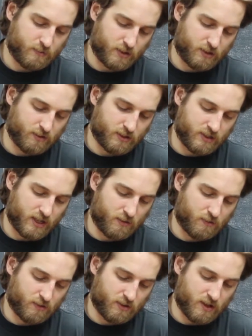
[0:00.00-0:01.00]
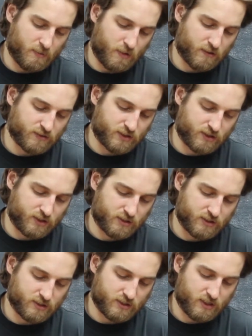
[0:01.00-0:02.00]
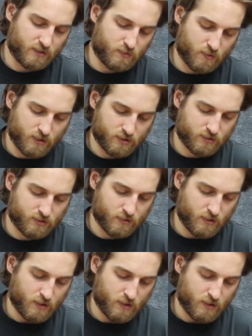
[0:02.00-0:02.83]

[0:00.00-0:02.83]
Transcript: I'm going to go ahead and take them off just so you can see them once.